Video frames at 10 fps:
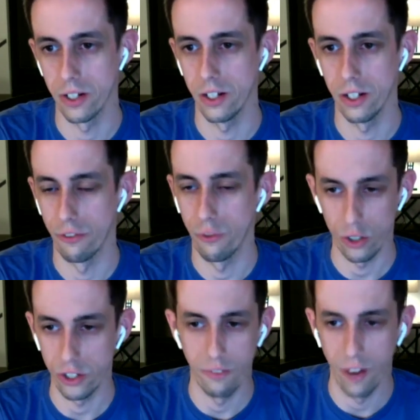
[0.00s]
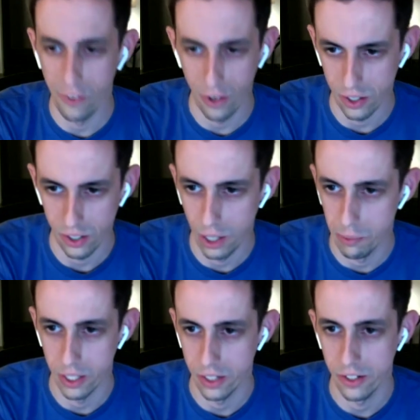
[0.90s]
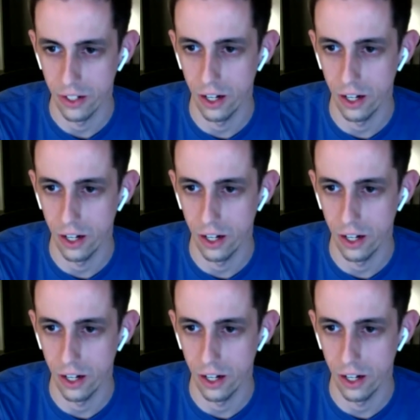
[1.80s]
you know, Fortune 500 companies.